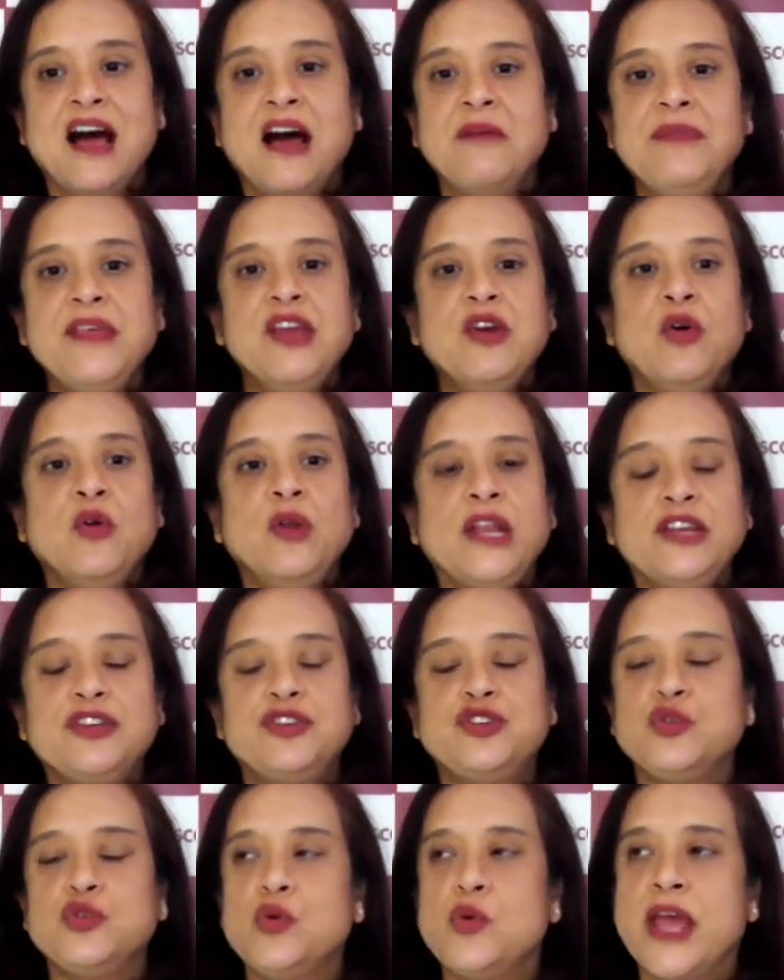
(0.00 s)
The
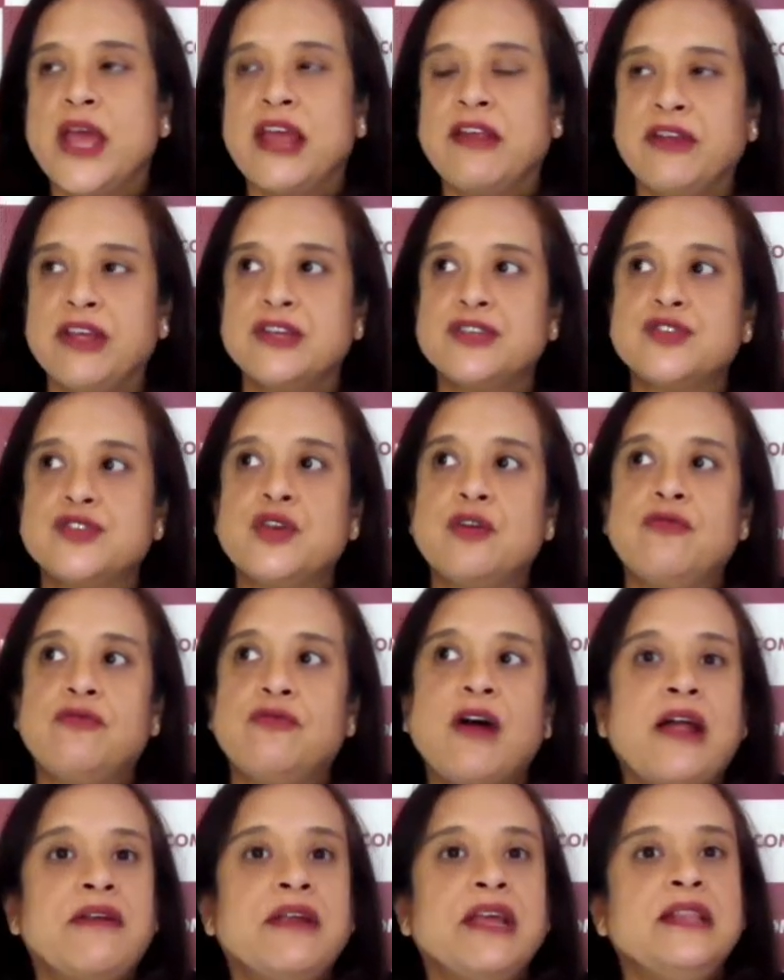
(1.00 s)
only two areas
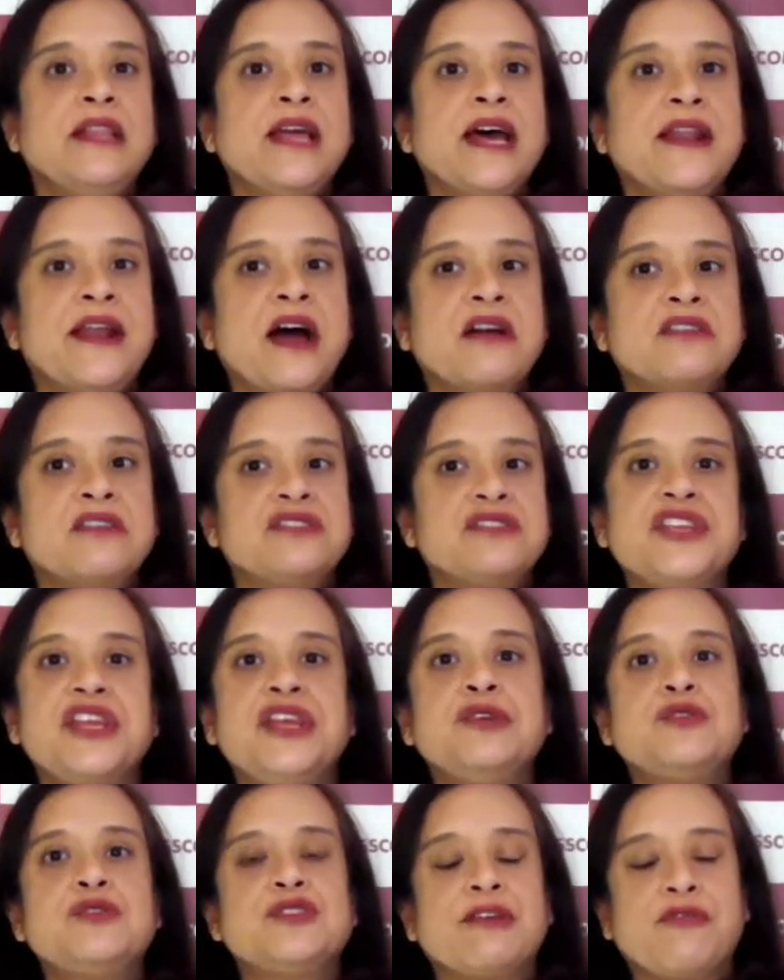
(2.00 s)
of worry that our
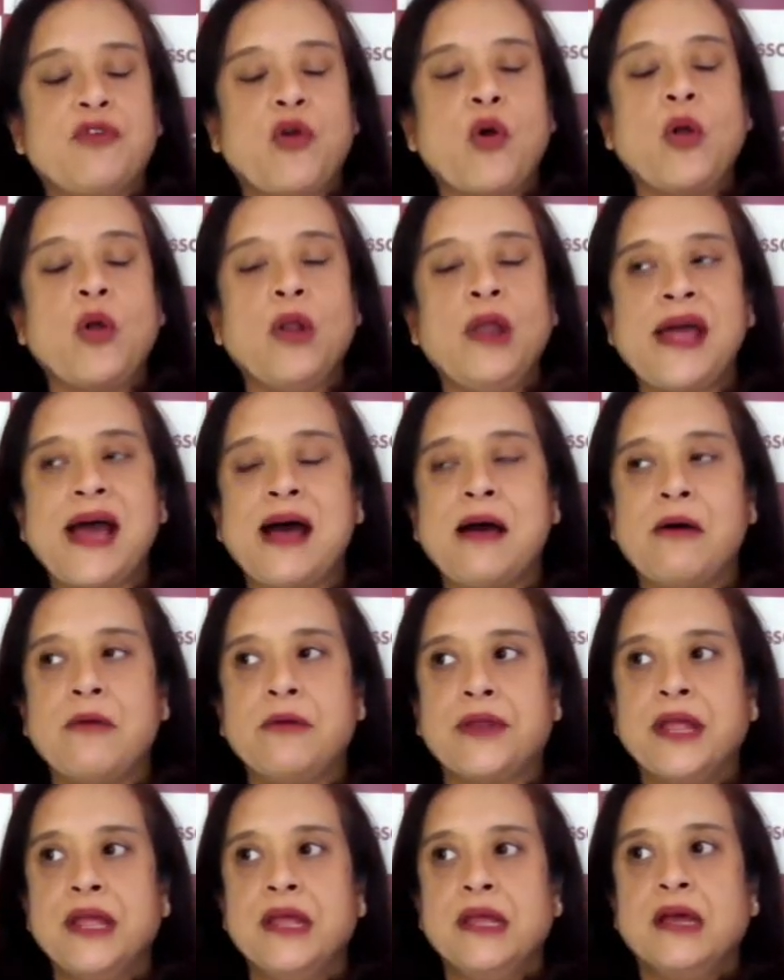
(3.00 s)
CEOs have called
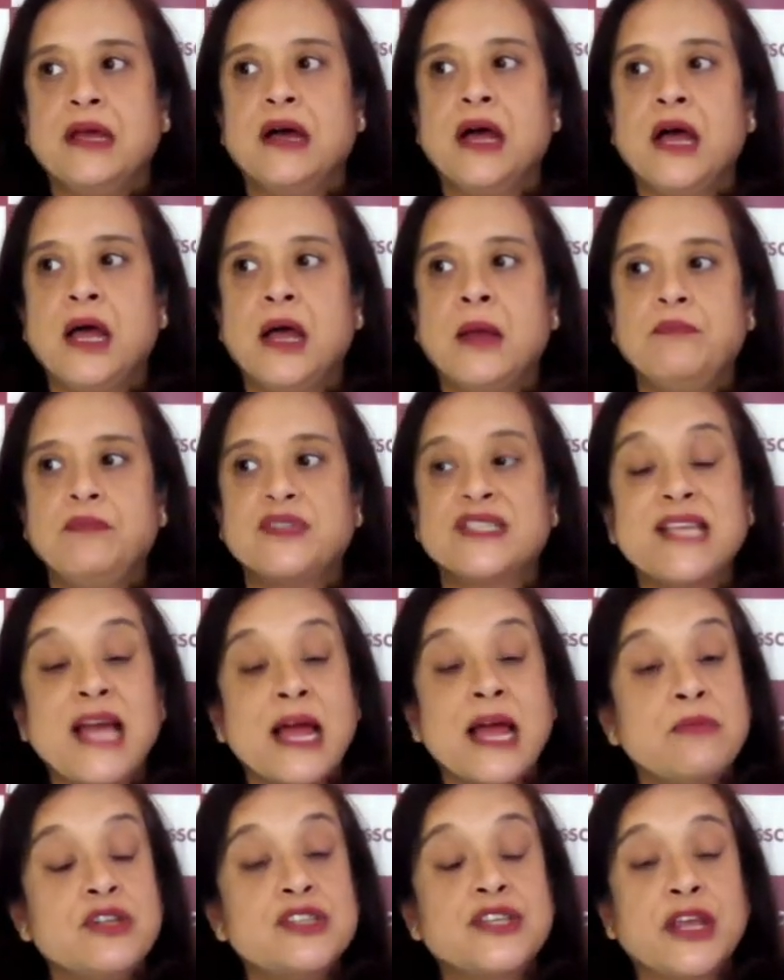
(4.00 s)
out,
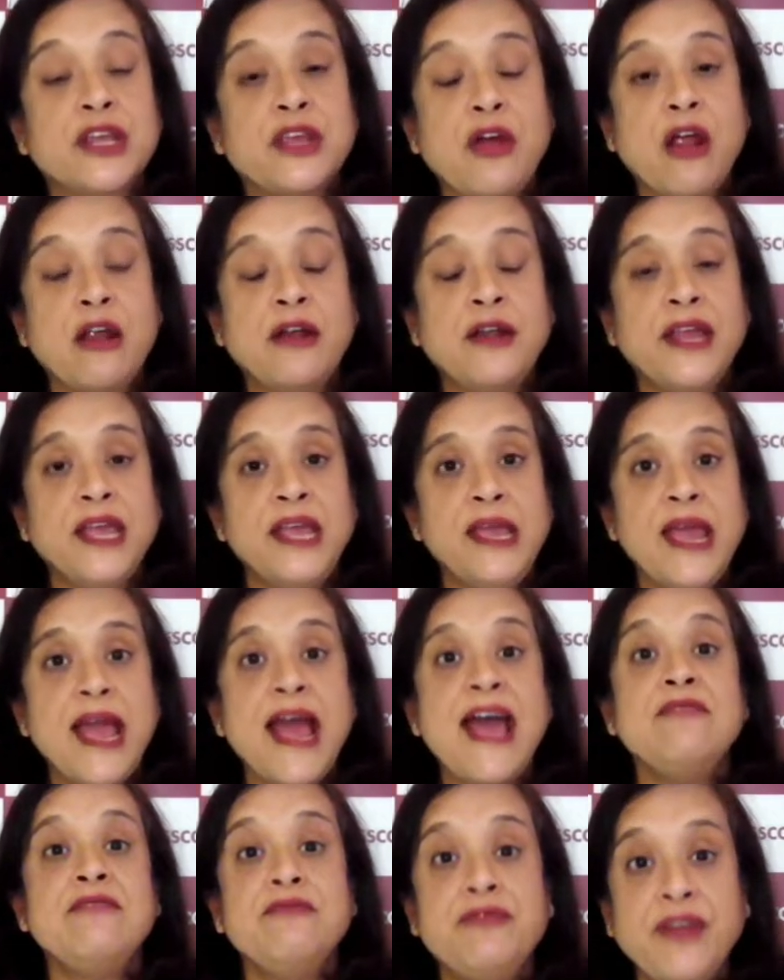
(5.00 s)
cybersecurity,
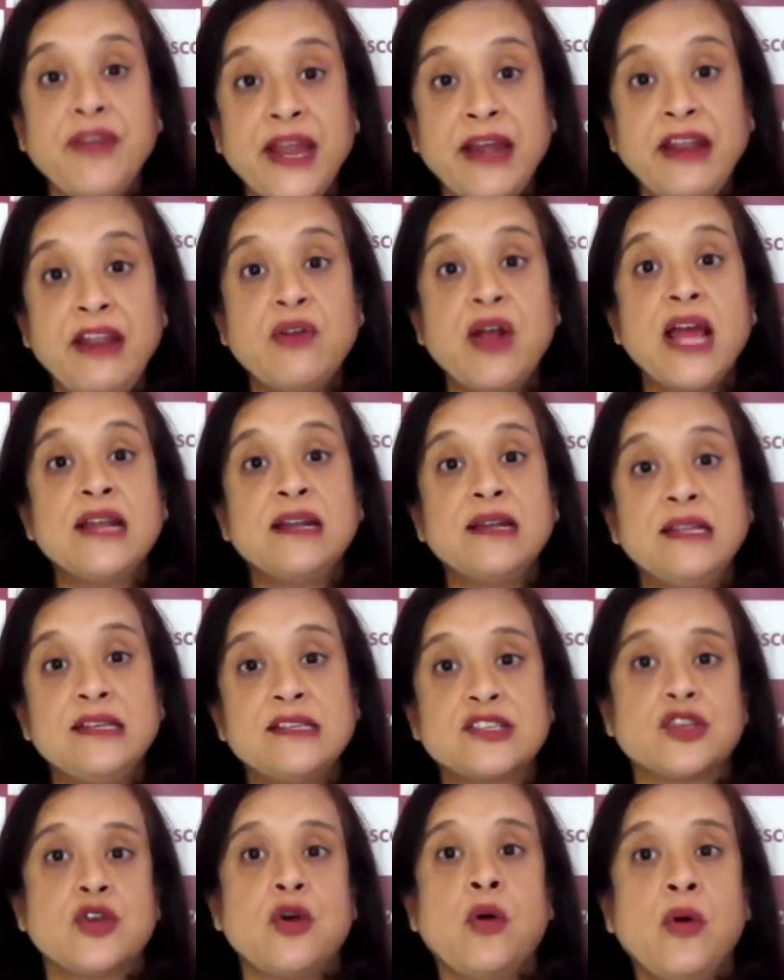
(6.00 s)
and very
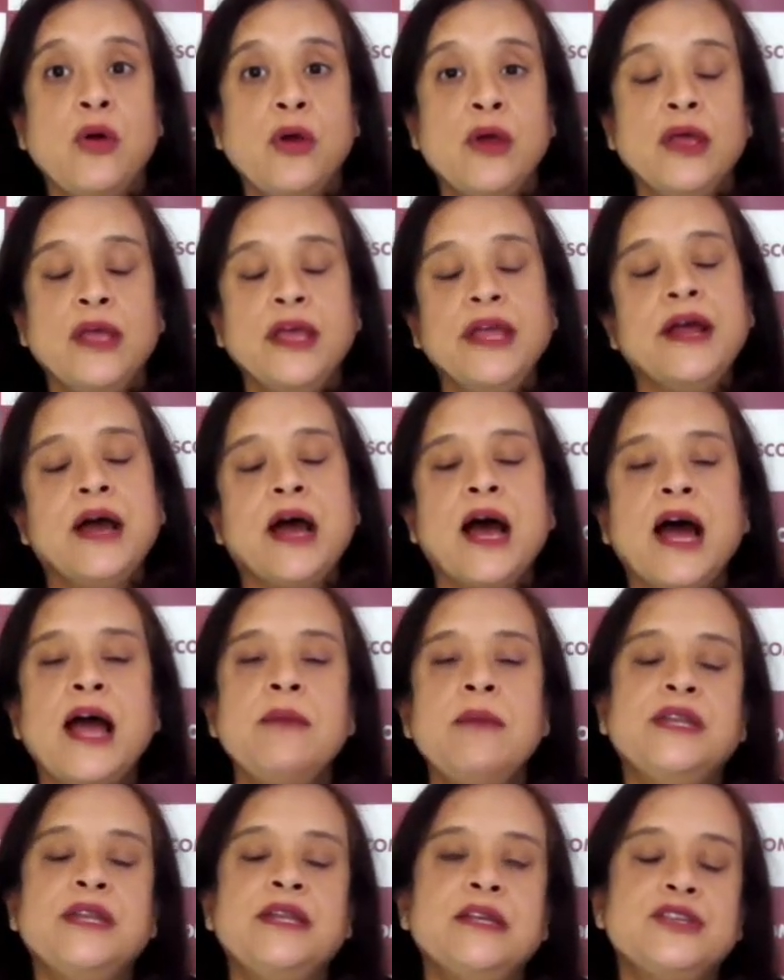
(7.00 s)
rightly so. In a
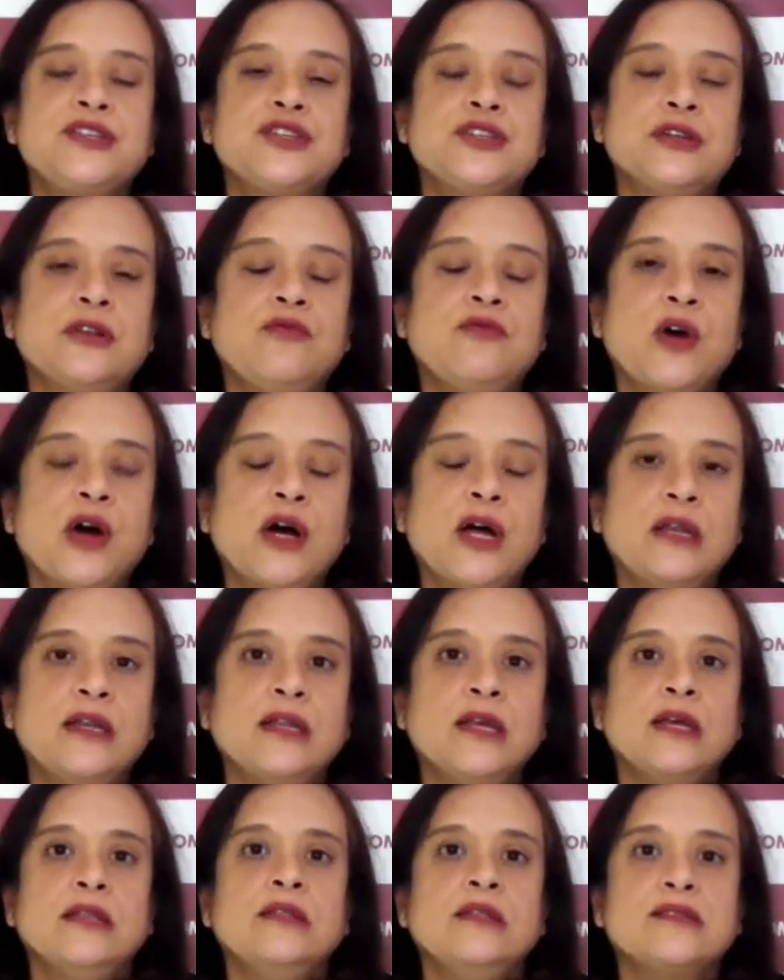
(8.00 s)
hyper digital
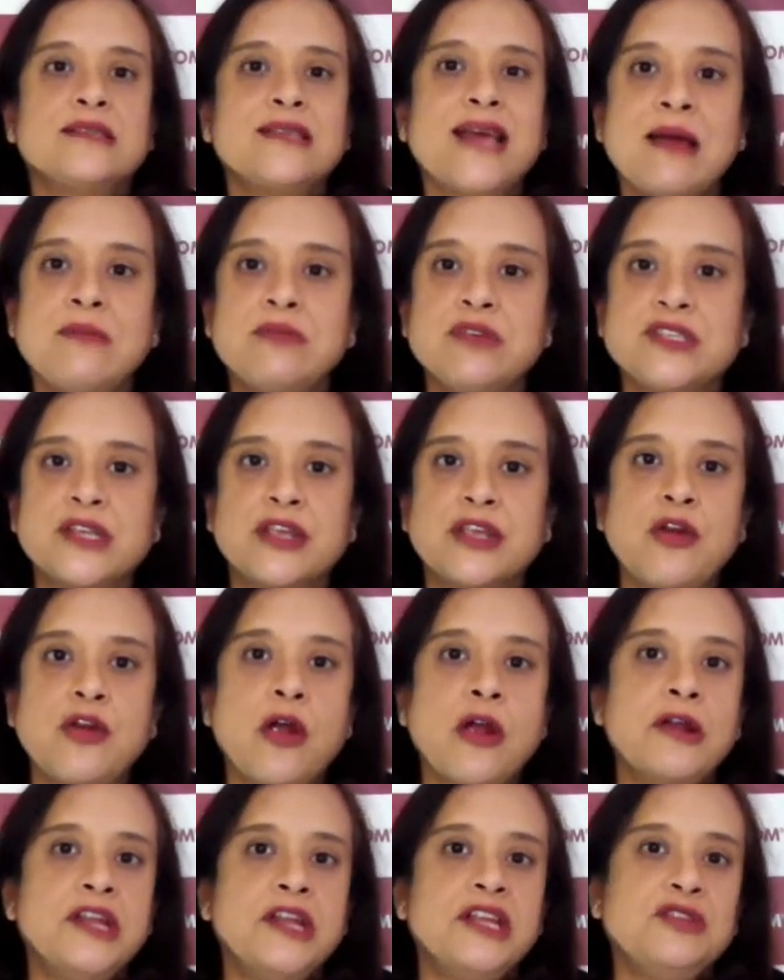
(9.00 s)
world, the
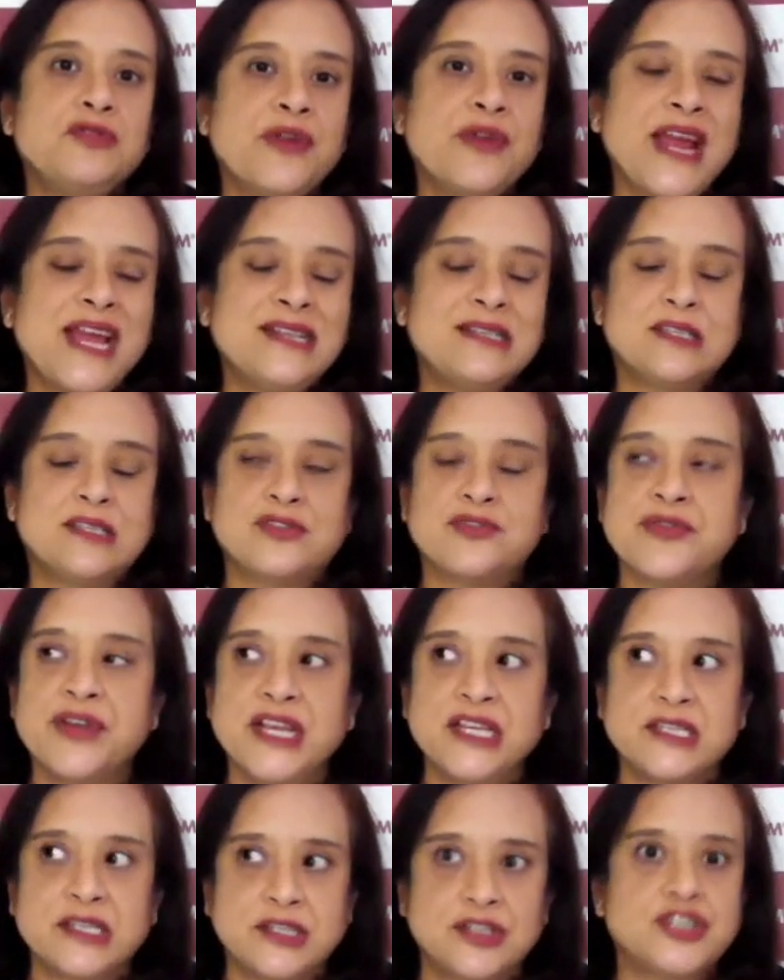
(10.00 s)
cybersecurity threats,
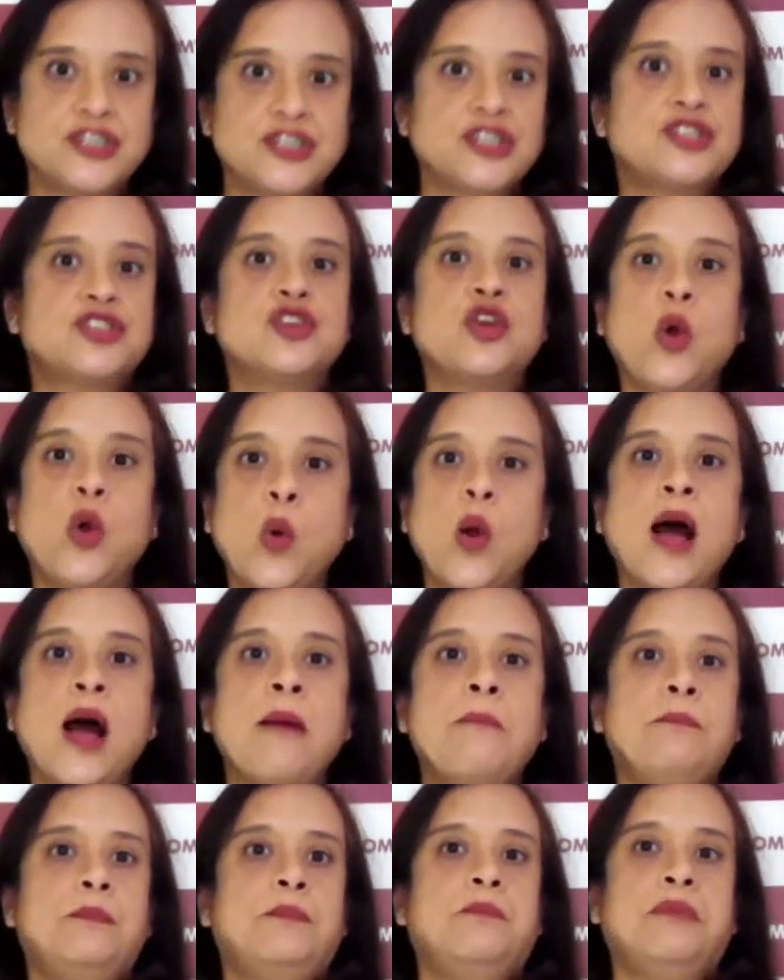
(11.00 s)
risks just go
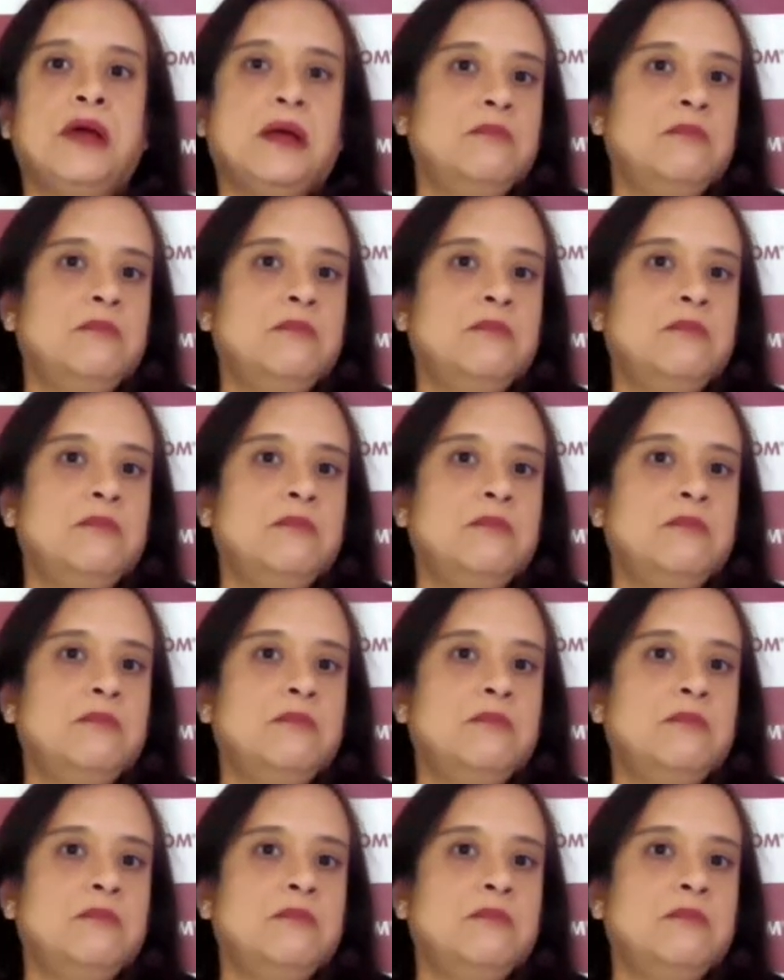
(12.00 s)
up